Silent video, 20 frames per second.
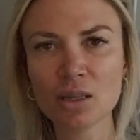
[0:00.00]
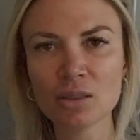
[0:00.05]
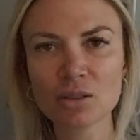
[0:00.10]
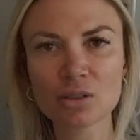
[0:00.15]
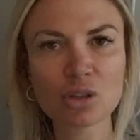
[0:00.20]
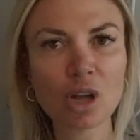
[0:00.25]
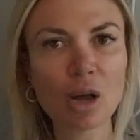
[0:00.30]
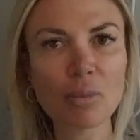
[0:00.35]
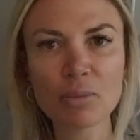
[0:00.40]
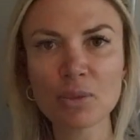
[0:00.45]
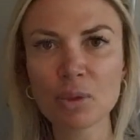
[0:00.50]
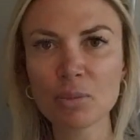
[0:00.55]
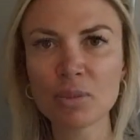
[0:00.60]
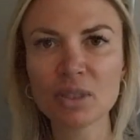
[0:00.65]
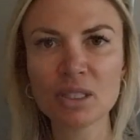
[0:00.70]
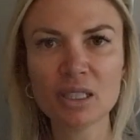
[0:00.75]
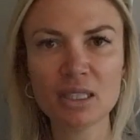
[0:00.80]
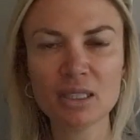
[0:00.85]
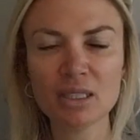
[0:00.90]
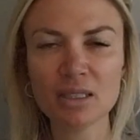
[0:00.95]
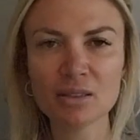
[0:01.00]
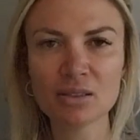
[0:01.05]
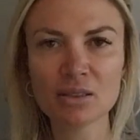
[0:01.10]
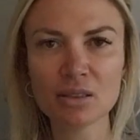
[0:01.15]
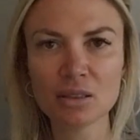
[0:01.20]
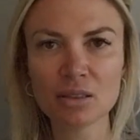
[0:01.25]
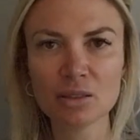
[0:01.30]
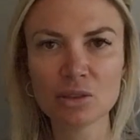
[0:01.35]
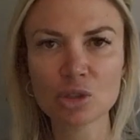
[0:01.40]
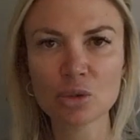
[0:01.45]
stop the bleed and
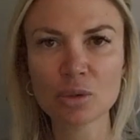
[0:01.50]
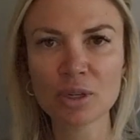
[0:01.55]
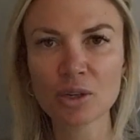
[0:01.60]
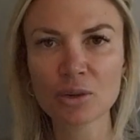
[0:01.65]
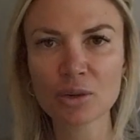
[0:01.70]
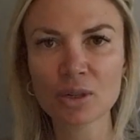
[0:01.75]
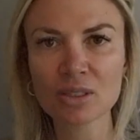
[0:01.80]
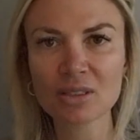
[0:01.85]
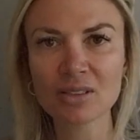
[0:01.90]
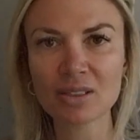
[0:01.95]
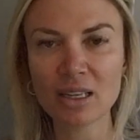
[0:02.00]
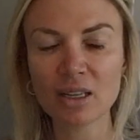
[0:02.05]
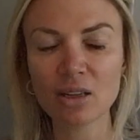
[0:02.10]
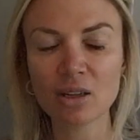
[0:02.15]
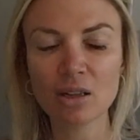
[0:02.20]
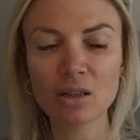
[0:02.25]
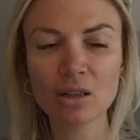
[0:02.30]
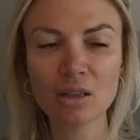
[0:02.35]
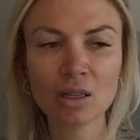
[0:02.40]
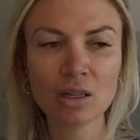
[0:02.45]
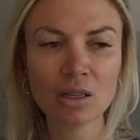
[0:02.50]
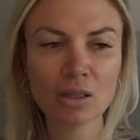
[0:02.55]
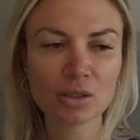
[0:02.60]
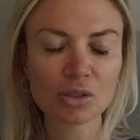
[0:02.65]
to trigger a sale.